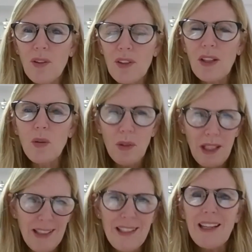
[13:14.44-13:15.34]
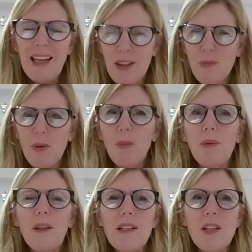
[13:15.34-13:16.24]
it all adds together
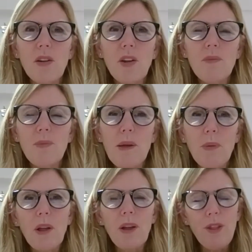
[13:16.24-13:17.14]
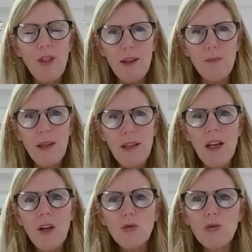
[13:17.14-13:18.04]
properly, so that people can then
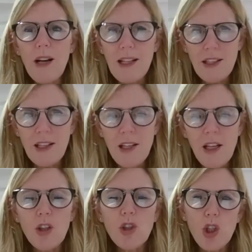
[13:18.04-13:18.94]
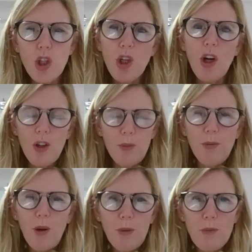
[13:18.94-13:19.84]
be ready to start the
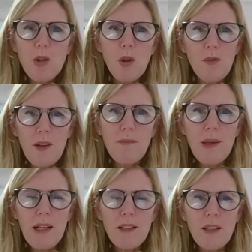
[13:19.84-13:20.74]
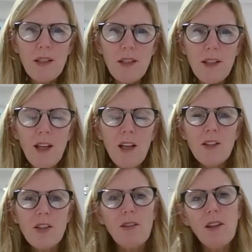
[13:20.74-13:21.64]
problem solving bit.
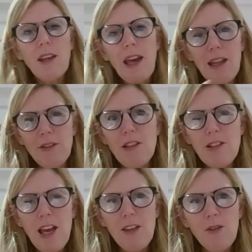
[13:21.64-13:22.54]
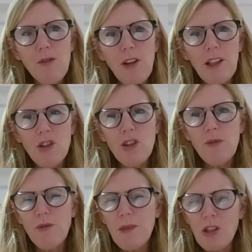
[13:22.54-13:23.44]
So the gathering together of financial
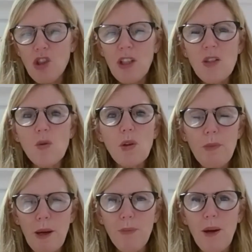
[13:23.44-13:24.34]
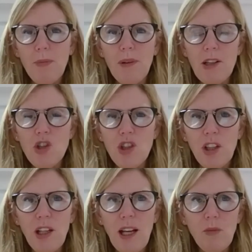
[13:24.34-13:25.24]
information is all about
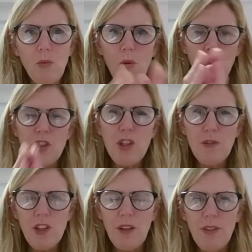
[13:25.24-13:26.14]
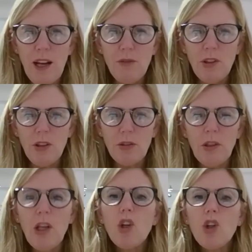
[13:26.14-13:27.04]
preparation, and once you've done that
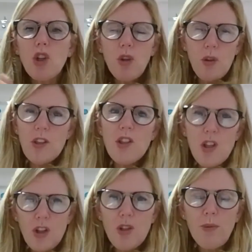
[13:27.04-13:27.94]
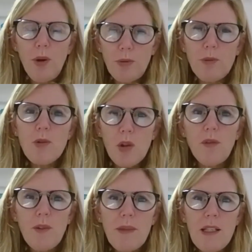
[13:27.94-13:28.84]
role, you can start to problem solve
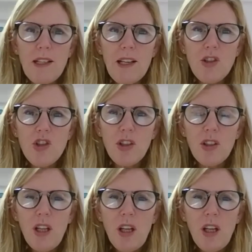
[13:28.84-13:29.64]
in mediation.